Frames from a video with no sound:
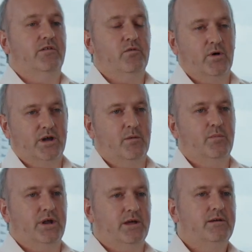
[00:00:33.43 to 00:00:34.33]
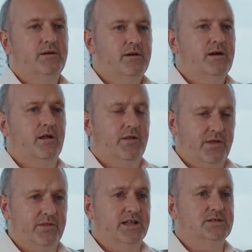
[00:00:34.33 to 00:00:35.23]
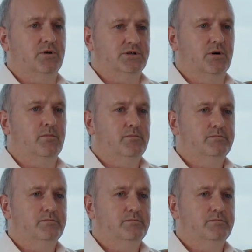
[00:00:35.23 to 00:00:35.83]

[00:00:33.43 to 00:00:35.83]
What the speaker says: for my company. And I think that's my job.